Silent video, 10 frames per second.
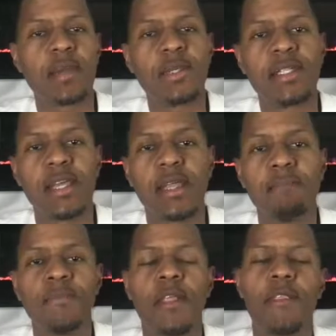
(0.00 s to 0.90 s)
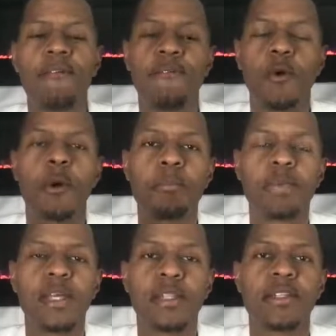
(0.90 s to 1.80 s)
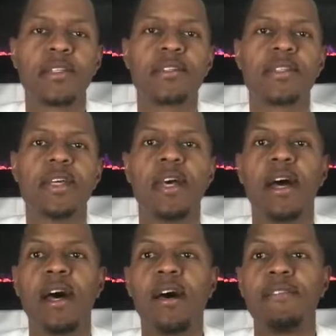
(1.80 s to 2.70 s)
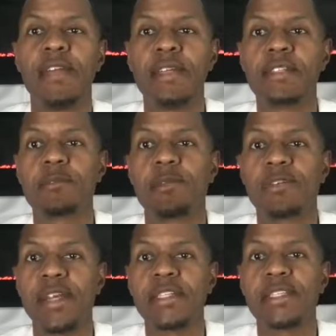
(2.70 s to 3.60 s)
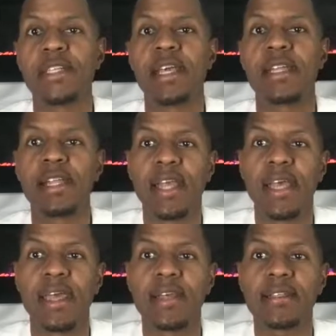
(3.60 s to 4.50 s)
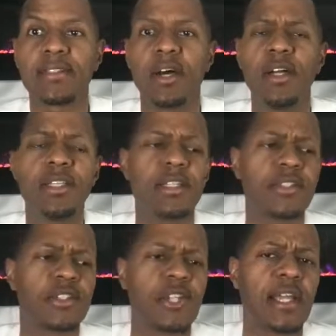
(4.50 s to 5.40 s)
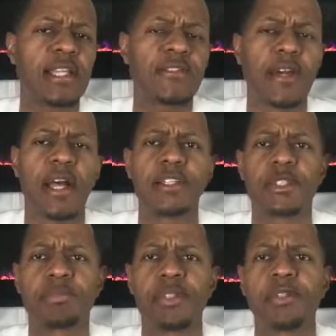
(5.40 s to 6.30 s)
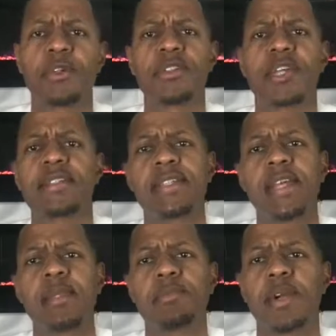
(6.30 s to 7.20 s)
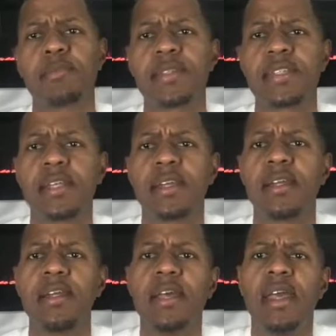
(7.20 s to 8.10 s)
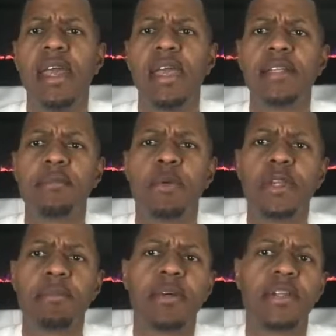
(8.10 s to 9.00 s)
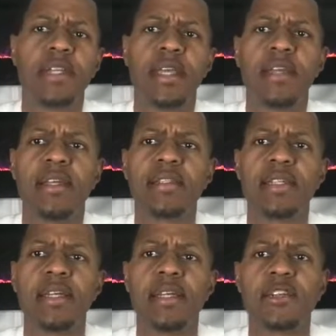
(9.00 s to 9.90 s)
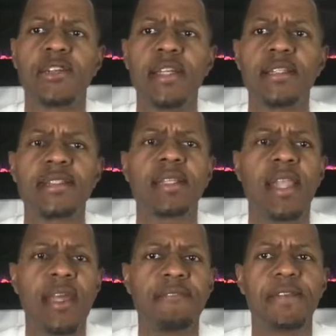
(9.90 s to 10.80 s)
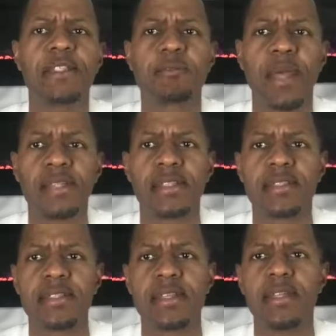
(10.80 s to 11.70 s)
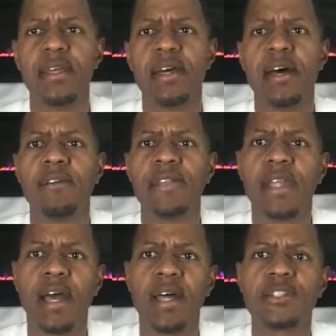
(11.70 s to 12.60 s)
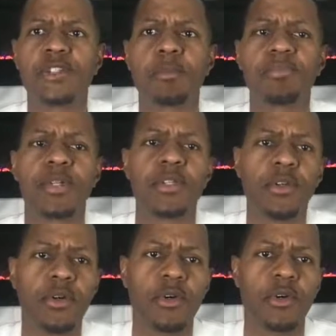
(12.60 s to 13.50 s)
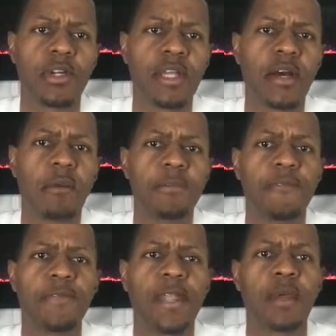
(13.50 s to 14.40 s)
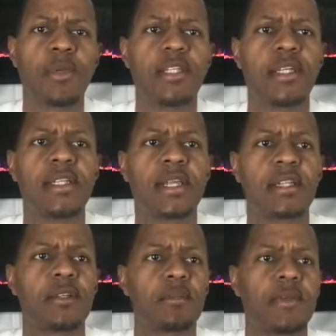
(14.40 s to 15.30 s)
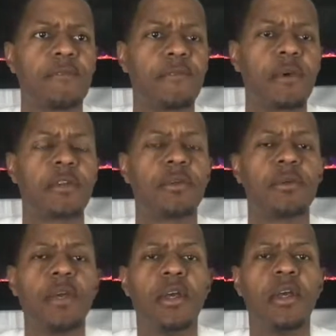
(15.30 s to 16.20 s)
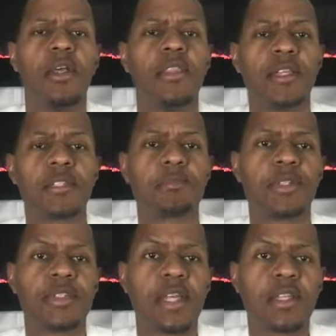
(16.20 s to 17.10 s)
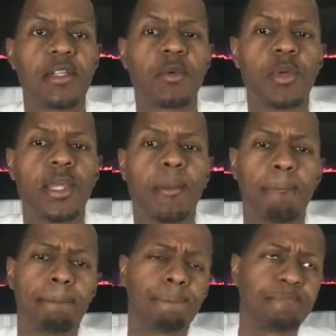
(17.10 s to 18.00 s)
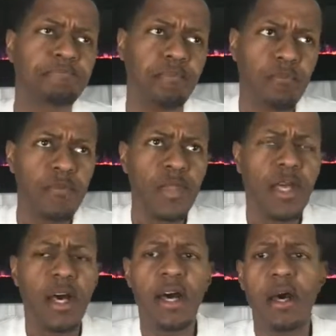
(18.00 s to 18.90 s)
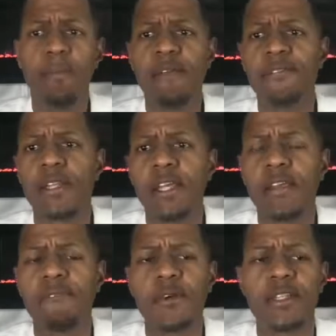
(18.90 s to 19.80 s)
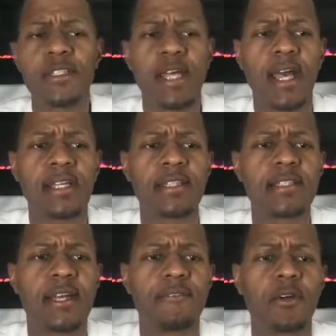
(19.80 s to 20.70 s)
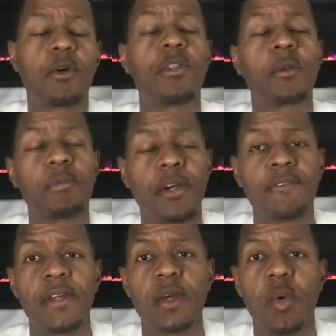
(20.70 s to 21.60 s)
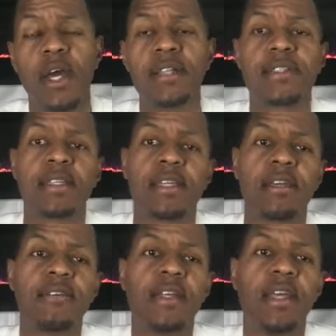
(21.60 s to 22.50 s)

we did the 4 pillars of inspiration that last. All of these are trainings for entrepreneurs. Our stated purpose here at Good Morning Millionaire is to increase the life expectancy of the entrepreneur. And I hope you feel like we did that a little bit for you this particular week. If you're looking for a stocking stuffer or the perfect Kwanzaa gift,